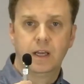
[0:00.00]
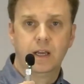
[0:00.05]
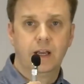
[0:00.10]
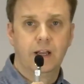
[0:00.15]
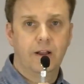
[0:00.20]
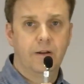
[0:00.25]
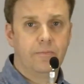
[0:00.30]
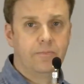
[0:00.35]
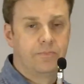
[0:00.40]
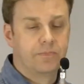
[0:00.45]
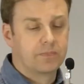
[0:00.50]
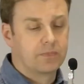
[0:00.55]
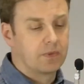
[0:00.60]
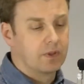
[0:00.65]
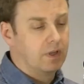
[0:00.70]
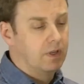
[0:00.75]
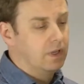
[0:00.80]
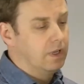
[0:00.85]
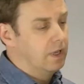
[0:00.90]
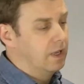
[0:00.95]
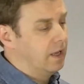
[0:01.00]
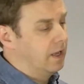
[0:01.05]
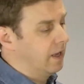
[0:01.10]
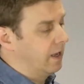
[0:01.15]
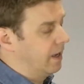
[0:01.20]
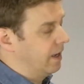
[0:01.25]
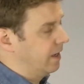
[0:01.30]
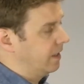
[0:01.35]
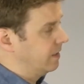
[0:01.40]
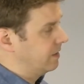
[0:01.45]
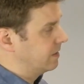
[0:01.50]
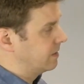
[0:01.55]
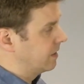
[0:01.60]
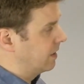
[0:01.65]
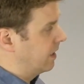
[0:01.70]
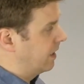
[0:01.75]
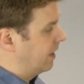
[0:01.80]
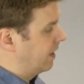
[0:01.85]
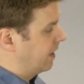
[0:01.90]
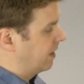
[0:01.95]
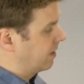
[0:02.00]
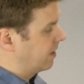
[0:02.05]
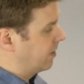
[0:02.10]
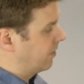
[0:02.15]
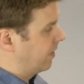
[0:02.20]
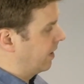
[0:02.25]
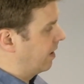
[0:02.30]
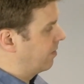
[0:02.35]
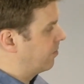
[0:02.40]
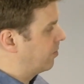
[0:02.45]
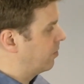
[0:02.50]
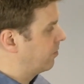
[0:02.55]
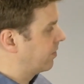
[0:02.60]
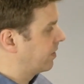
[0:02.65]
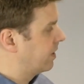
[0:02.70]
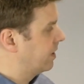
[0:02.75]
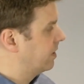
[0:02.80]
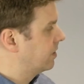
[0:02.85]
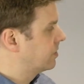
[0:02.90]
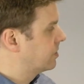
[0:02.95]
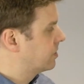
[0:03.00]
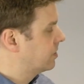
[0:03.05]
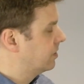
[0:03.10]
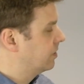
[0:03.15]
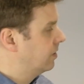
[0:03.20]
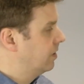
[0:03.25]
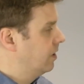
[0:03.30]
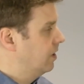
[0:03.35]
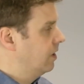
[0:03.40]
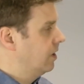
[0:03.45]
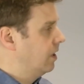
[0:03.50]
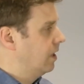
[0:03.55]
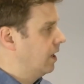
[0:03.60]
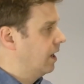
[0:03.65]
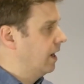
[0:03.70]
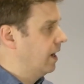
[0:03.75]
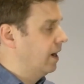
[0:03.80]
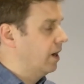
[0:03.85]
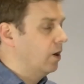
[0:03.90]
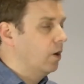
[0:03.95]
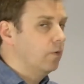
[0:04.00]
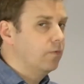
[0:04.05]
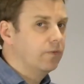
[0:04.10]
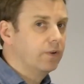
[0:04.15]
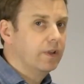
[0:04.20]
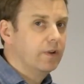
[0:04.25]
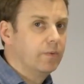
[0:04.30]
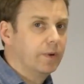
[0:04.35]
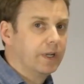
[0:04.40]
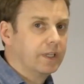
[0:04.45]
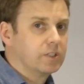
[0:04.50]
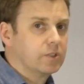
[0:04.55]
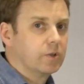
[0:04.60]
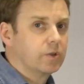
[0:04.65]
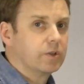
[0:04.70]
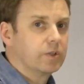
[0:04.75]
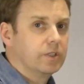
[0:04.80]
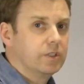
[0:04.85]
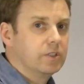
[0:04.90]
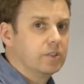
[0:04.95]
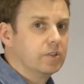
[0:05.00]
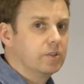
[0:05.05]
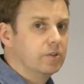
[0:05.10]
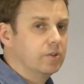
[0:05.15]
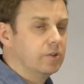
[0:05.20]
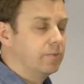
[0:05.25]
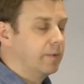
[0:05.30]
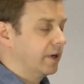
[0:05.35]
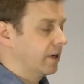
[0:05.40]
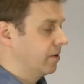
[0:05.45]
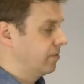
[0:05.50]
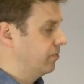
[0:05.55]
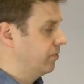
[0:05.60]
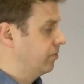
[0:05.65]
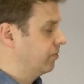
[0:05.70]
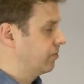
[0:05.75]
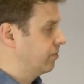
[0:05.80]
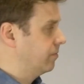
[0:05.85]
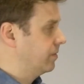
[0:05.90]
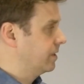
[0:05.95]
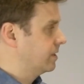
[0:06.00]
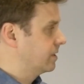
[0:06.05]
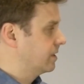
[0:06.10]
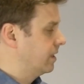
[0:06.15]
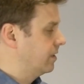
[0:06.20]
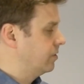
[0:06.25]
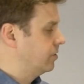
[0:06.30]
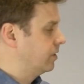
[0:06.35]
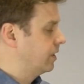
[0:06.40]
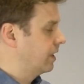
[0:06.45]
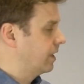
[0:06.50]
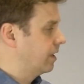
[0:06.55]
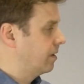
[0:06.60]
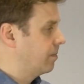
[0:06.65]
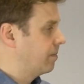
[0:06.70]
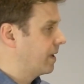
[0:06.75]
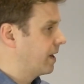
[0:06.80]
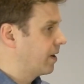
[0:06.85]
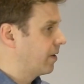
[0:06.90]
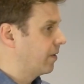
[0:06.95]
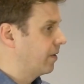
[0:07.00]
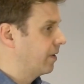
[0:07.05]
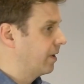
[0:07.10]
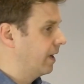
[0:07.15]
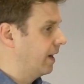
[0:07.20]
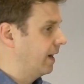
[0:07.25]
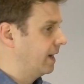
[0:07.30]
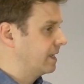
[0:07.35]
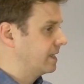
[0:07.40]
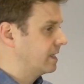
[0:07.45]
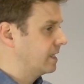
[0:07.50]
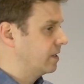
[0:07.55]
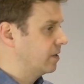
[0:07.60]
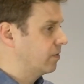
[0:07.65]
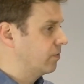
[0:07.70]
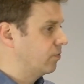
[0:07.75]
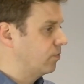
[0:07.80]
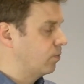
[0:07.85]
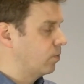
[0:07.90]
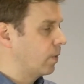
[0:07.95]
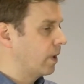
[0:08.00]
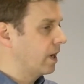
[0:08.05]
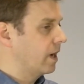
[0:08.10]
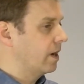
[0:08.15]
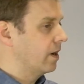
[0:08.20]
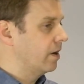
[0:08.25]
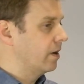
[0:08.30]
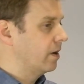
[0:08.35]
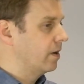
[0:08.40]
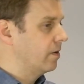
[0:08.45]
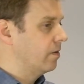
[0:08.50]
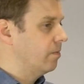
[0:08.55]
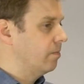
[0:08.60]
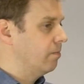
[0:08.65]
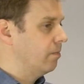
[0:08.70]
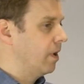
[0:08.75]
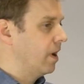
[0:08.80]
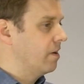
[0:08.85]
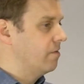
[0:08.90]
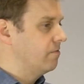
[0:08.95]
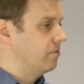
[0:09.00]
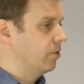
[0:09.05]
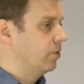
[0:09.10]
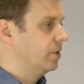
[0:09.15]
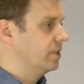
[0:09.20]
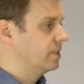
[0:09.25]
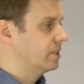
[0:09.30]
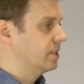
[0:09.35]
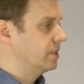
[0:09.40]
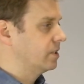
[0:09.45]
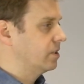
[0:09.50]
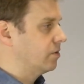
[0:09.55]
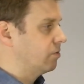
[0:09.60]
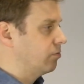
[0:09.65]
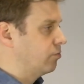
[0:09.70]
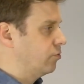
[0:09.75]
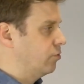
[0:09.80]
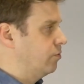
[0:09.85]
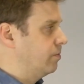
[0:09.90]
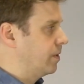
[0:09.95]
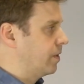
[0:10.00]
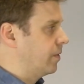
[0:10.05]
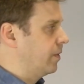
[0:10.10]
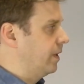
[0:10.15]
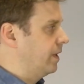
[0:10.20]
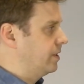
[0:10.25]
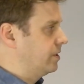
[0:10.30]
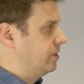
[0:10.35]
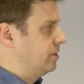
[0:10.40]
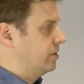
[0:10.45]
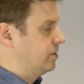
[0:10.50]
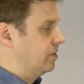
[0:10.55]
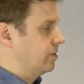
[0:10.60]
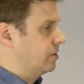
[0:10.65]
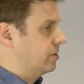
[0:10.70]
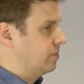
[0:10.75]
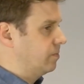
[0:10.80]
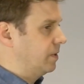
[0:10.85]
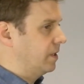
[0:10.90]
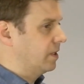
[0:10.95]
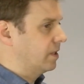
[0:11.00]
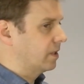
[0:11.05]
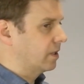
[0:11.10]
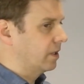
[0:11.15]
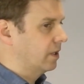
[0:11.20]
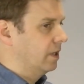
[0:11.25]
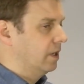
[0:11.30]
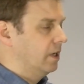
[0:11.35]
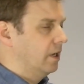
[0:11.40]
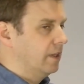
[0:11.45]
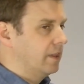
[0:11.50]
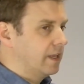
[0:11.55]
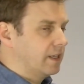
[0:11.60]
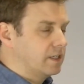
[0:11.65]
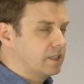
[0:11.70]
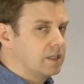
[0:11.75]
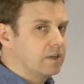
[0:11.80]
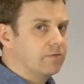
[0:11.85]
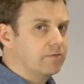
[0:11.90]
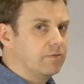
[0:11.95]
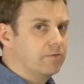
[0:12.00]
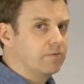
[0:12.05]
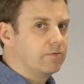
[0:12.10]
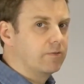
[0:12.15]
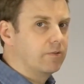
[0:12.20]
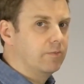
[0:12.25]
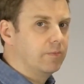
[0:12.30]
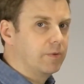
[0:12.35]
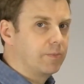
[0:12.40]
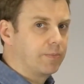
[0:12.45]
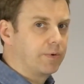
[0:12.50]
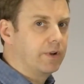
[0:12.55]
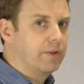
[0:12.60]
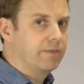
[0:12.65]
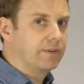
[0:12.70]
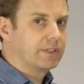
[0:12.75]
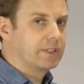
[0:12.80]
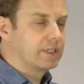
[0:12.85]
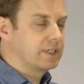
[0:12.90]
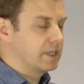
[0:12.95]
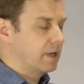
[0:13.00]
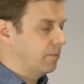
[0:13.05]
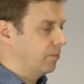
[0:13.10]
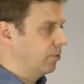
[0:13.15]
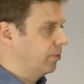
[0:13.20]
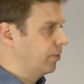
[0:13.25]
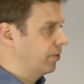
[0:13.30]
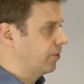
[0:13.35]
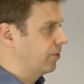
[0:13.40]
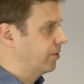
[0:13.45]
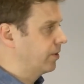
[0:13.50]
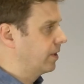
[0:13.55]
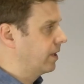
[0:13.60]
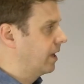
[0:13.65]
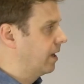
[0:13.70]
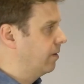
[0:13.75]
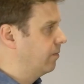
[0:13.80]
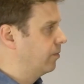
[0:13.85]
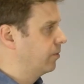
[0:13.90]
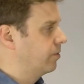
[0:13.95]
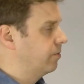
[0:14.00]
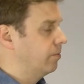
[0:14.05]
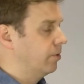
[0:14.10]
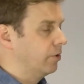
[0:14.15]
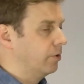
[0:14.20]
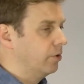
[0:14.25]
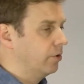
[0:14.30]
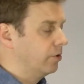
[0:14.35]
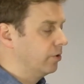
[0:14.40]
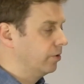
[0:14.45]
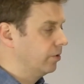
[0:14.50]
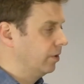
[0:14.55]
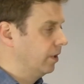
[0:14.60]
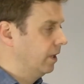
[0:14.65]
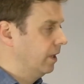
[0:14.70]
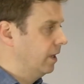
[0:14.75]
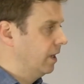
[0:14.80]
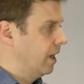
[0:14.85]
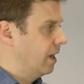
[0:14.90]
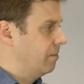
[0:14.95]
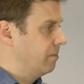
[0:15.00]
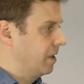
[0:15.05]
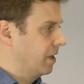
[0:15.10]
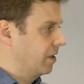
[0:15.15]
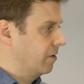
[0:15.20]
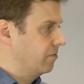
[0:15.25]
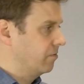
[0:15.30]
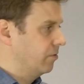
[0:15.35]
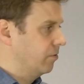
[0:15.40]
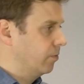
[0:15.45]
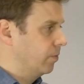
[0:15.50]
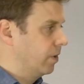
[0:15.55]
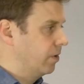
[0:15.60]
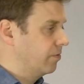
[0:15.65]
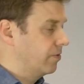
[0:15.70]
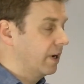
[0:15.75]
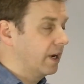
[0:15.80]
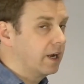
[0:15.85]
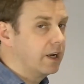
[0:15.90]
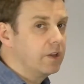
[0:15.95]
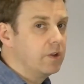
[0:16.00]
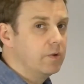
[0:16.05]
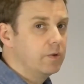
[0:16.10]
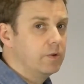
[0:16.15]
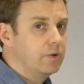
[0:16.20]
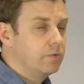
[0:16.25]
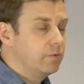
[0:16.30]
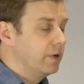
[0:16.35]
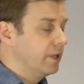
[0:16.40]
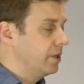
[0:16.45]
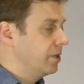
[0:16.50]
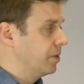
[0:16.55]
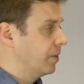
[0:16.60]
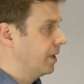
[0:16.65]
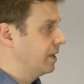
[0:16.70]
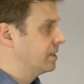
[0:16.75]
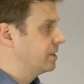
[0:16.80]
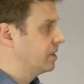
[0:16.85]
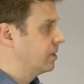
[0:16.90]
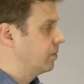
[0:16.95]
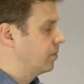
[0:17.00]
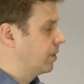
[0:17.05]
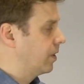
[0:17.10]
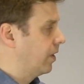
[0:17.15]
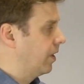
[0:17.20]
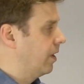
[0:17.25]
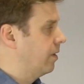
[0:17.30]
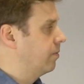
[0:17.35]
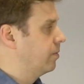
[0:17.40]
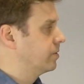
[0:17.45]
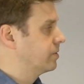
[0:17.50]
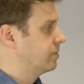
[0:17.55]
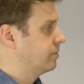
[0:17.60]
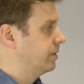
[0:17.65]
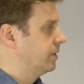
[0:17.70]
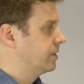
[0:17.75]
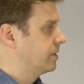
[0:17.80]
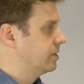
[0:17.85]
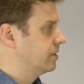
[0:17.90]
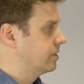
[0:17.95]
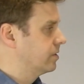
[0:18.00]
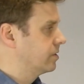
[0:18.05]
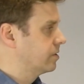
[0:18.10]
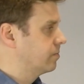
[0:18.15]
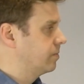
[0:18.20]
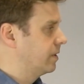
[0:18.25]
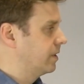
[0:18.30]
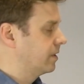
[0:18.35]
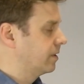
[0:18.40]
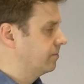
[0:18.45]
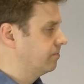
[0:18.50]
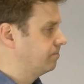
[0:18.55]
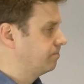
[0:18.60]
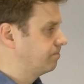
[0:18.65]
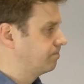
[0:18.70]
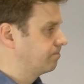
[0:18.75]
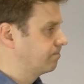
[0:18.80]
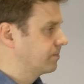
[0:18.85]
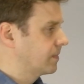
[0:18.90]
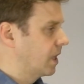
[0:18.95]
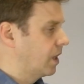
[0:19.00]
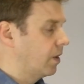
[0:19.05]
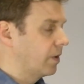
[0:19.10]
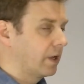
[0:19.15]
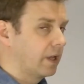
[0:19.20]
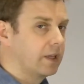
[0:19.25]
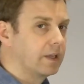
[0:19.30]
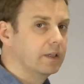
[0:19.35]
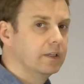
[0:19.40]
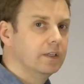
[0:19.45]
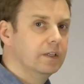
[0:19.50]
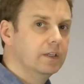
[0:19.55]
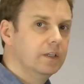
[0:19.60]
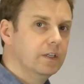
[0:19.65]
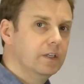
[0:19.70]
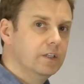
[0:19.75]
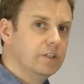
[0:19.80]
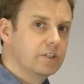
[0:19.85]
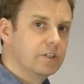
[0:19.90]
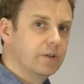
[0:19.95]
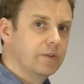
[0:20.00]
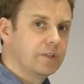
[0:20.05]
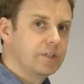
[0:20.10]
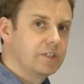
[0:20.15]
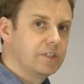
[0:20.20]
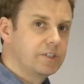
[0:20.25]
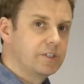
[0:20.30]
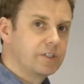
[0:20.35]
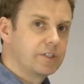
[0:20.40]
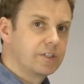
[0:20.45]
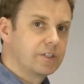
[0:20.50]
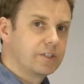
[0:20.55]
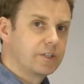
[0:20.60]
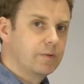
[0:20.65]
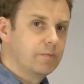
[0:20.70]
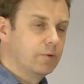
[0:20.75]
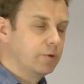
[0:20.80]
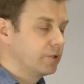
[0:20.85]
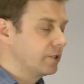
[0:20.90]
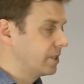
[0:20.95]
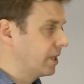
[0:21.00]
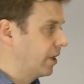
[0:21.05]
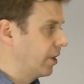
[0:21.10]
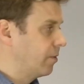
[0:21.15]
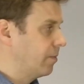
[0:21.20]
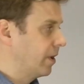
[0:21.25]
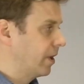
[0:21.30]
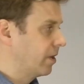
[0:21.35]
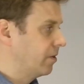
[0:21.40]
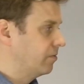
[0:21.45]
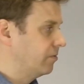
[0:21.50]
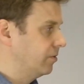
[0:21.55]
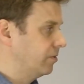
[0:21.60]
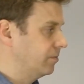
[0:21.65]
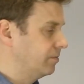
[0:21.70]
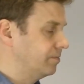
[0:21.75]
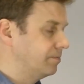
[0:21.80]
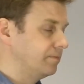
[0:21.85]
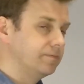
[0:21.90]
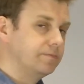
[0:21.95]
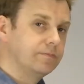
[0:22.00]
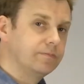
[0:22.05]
and here I am over here. So hopefully when I talk into the microphone from this side, you get a better idea of where my voice is in the room in relation to the speaker. That's different from the previous example with the monaural microphone, where frankly you had really no idea where I was in relation to the speaker. Okay, so this is just a simple stereo microphone.